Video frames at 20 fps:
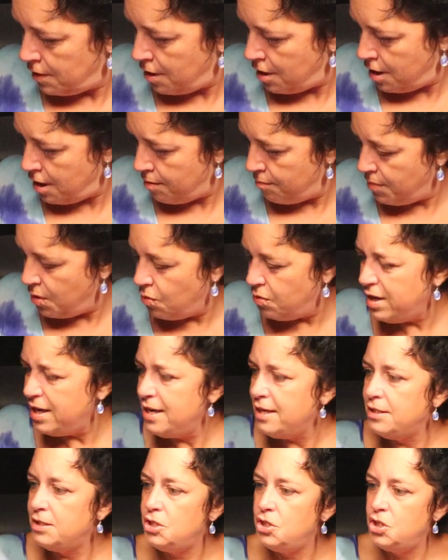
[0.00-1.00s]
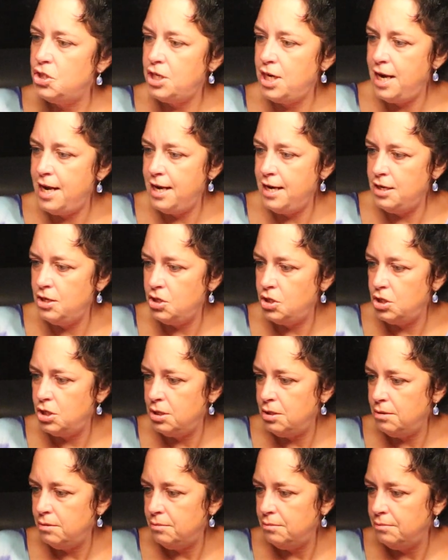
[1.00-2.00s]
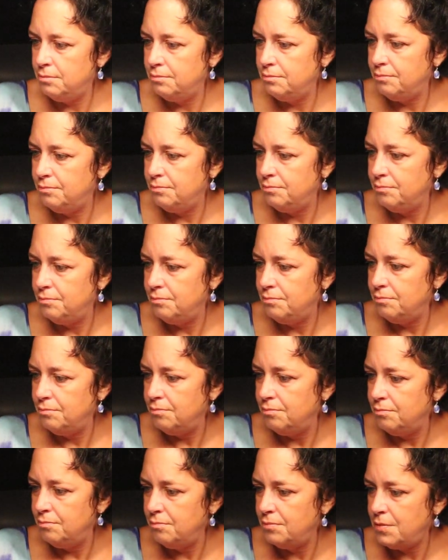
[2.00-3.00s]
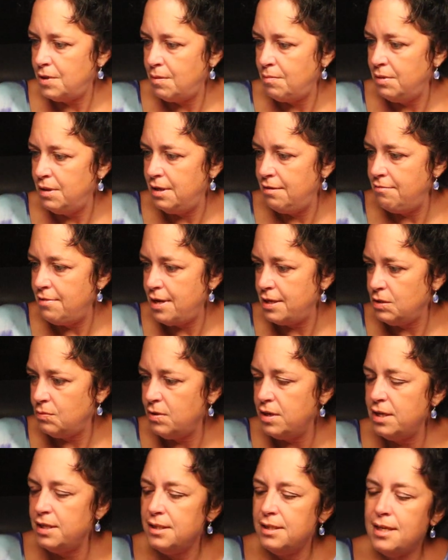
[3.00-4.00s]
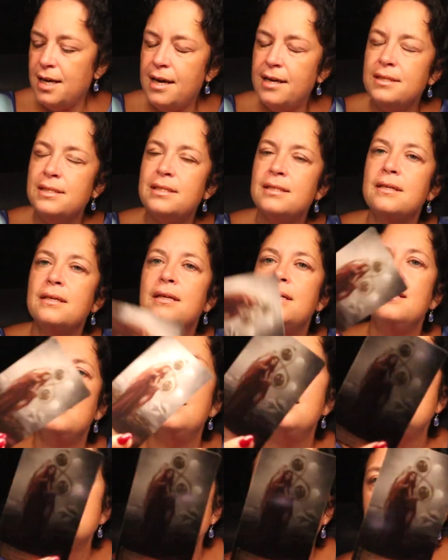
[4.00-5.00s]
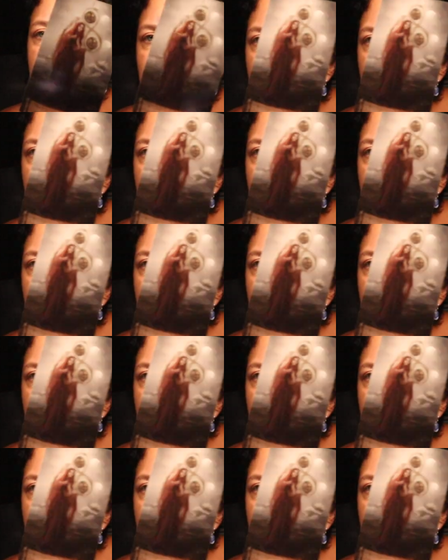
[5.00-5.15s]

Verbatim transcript: harmonious change. I believe that's what it says. So